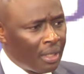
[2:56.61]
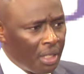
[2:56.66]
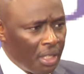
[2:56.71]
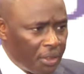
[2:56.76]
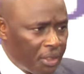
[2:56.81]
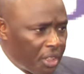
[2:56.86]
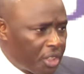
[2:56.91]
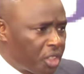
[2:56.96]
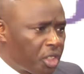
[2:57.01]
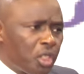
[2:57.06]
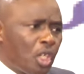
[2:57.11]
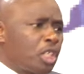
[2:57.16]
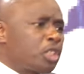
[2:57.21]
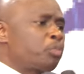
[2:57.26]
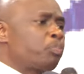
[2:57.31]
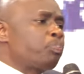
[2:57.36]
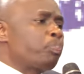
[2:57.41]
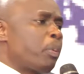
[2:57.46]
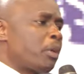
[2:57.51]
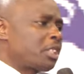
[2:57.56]
It is not
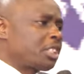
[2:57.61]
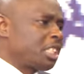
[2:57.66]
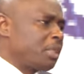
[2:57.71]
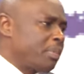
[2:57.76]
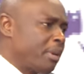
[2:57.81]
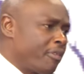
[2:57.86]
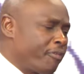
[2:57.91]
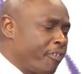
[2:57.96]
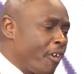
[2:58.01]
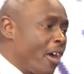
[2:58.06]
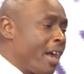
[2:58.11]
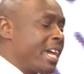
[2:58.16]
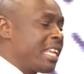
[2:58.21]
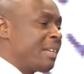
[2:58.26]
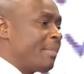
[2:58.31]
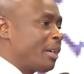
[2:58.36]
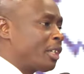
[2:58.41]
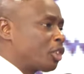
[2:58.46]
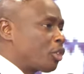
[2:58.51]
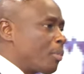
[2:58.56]
possible for
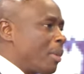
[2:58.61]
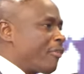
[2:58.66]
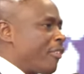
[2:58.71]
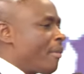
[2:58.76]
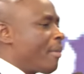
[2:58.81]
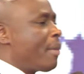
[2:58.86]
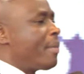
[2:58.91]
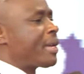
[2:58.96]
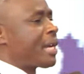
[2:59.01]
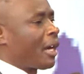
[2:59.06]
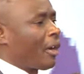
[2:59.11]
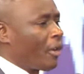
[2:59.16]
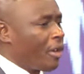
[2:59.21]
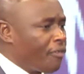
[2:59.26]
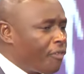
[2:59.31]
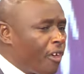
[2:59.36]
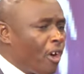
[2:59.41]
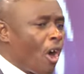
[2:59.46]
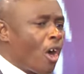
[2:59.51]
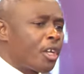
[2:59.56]
anybody to perform a miracle
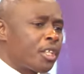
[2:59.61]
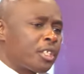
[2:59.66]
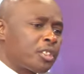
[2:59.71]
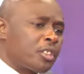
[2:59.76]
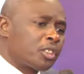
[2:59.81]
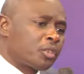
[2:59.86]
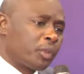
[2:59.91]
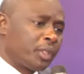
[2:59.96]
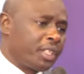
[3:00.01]
if God is not